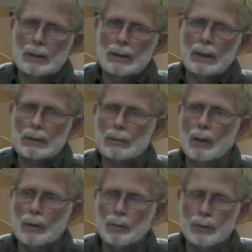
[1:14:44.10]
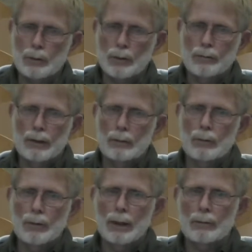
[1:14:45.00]
the Tesla Model 3s were
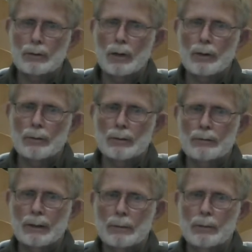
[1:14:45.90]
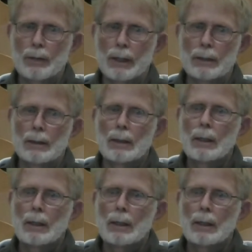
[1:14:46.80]
available, and that was all that was available then.